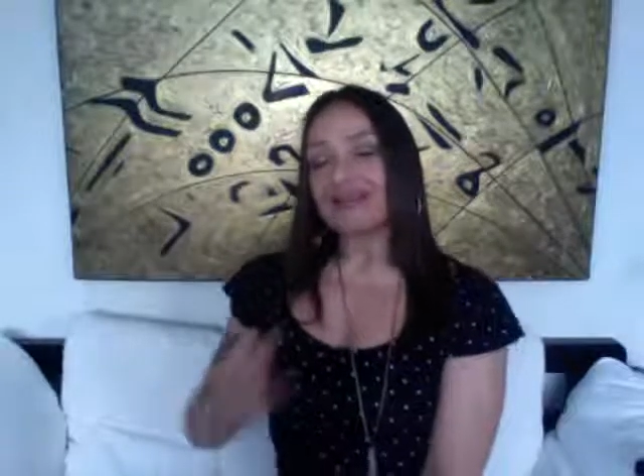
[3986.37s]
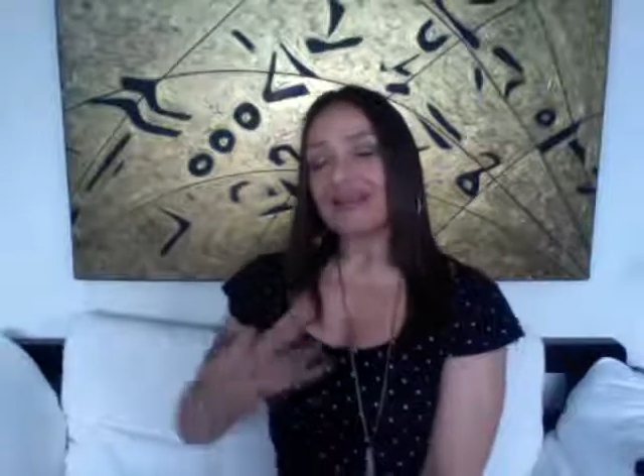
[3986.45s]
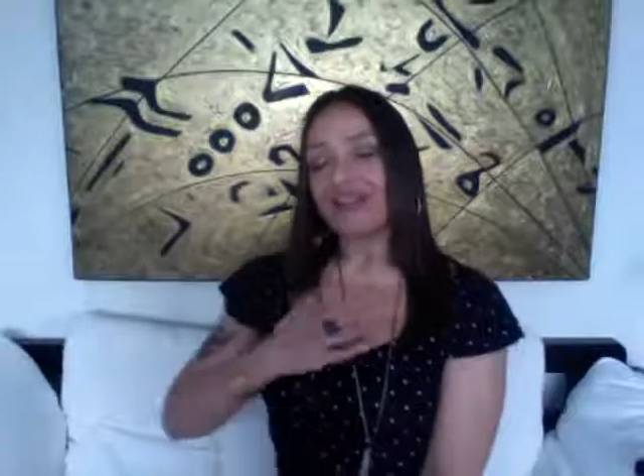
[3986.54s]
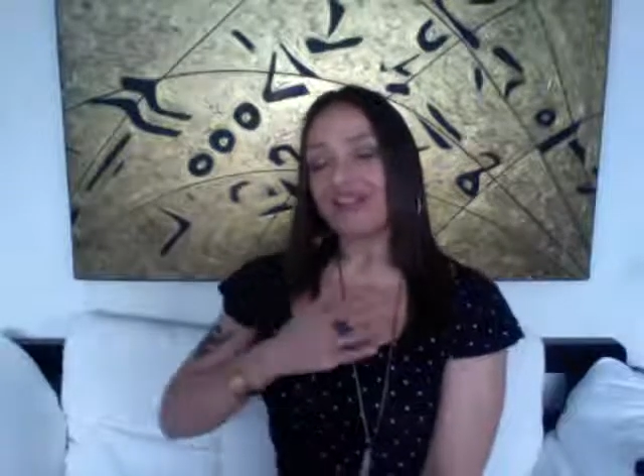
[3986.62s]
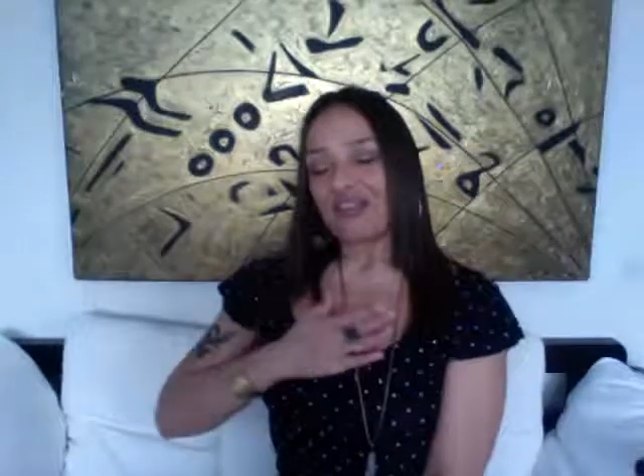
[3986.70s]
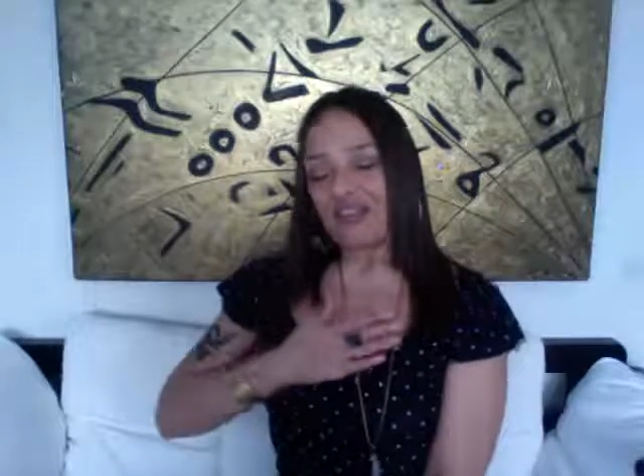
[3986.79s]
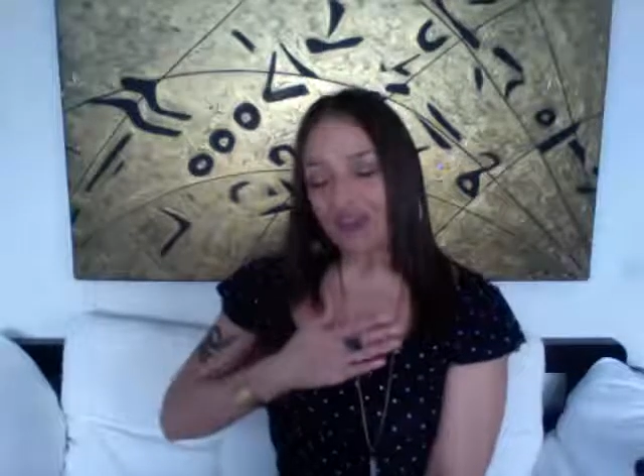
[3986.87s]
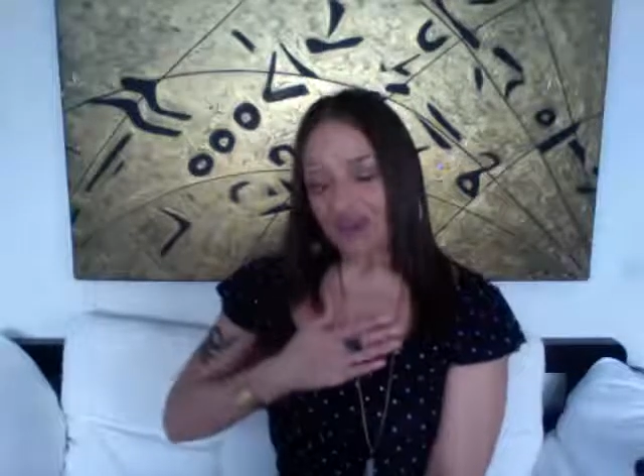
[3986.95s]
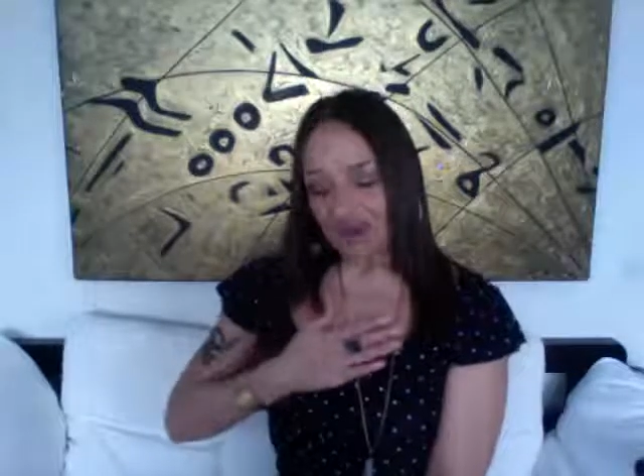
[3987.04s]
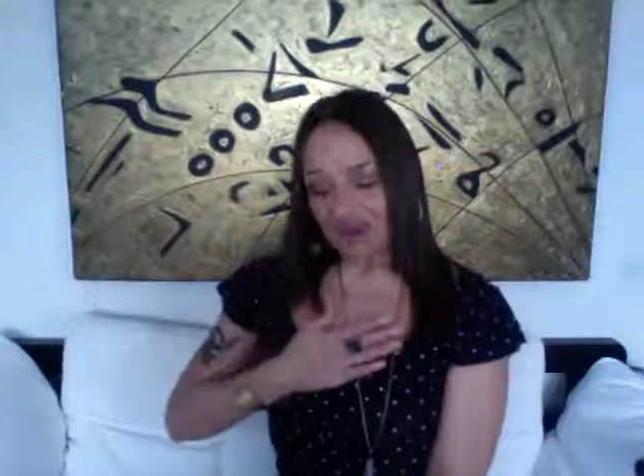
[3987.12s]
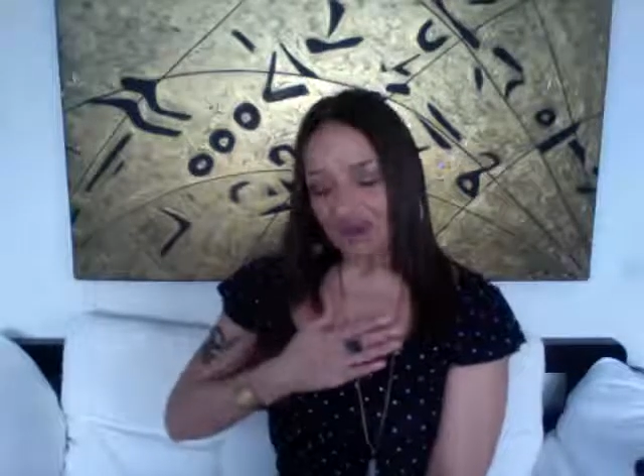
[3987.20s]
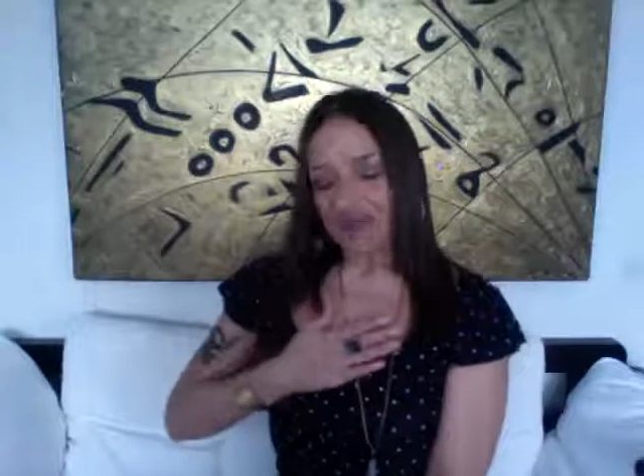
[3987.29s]
I thank
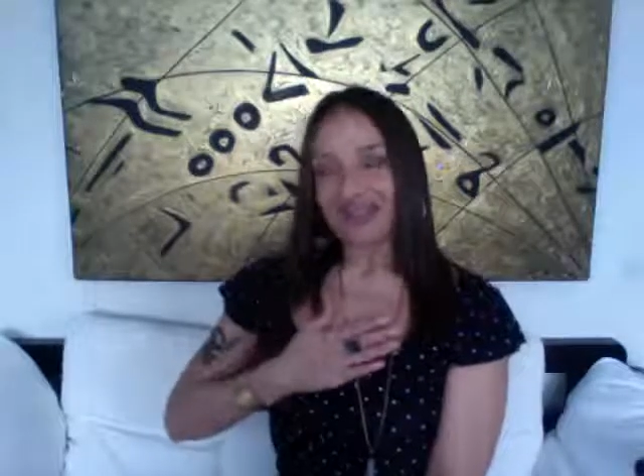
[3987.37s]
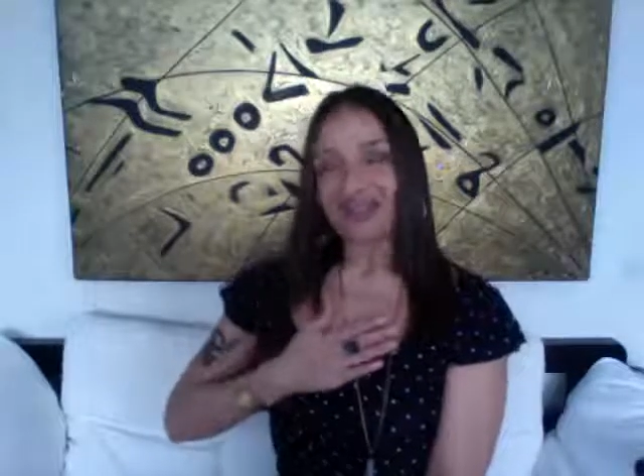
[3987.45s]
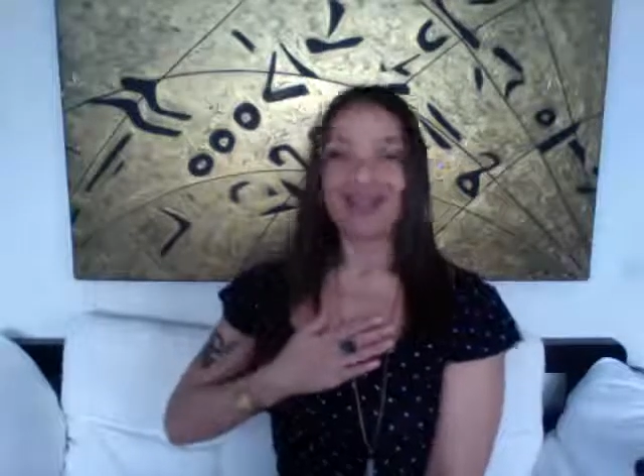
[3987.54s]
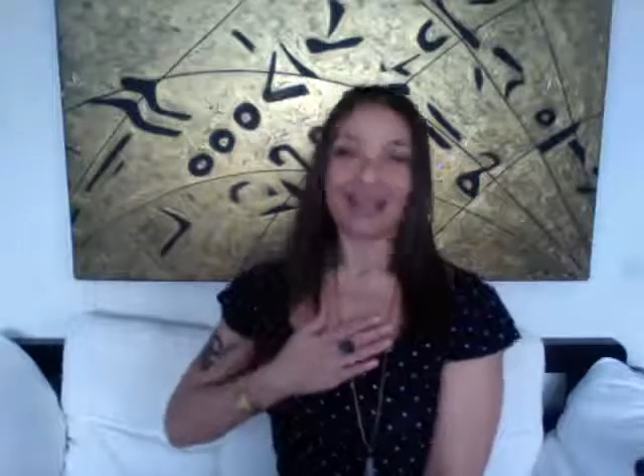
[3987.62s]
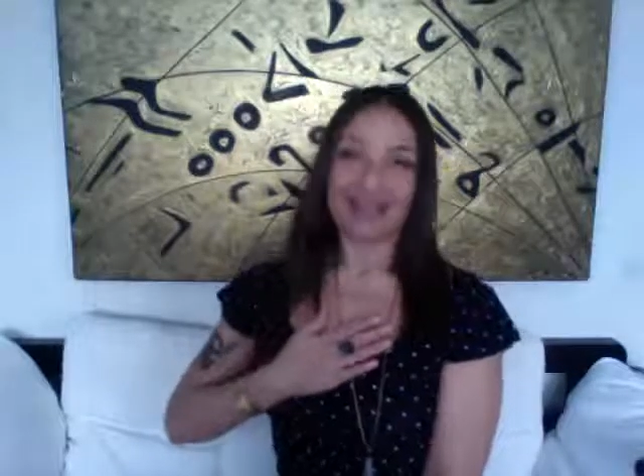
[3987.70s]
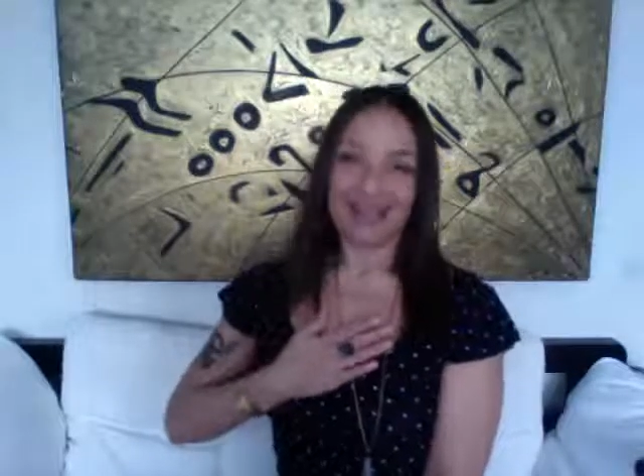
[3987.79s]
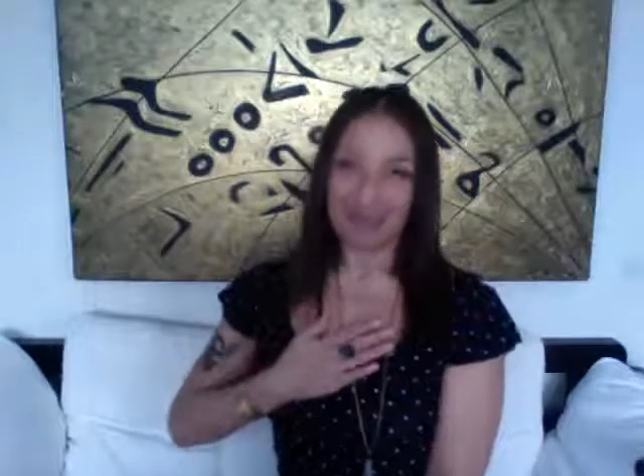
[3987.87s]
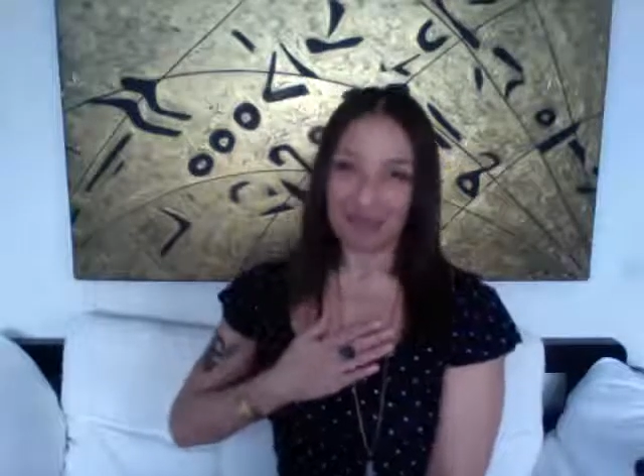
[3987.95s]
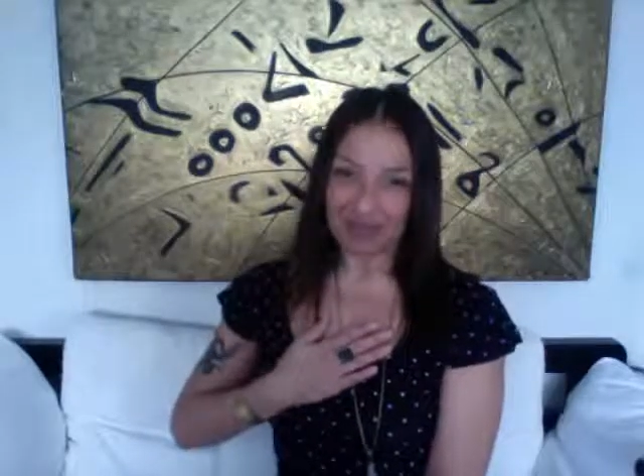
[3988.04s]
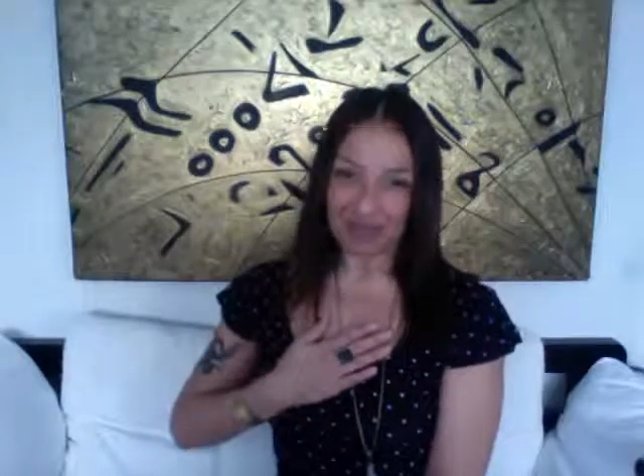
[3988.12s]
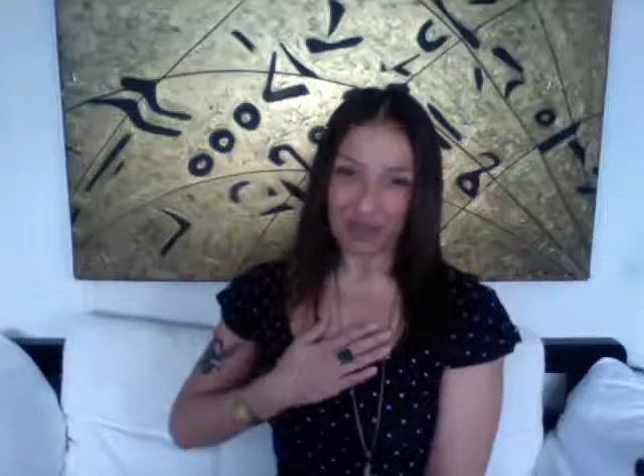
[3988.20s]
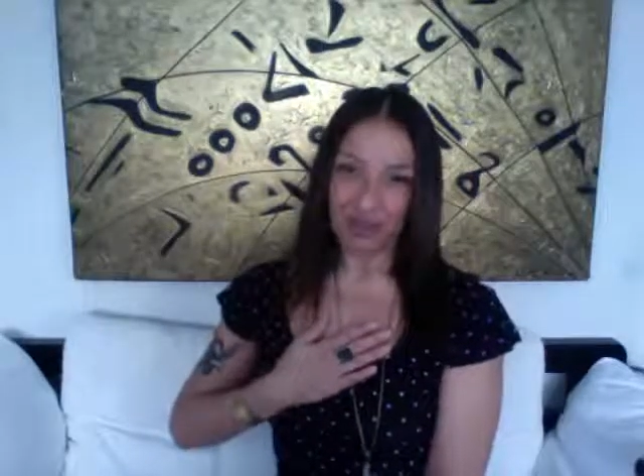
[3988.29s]
you, and I
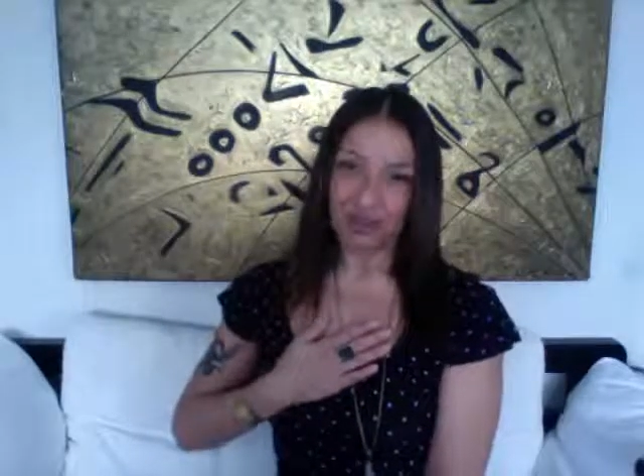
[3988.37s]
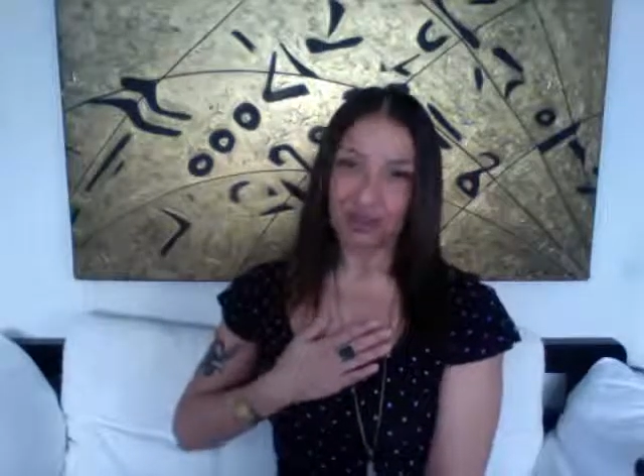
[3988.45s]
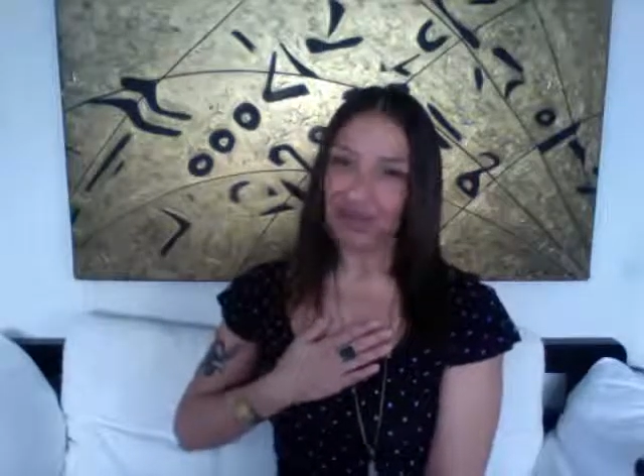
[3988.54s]
bless you.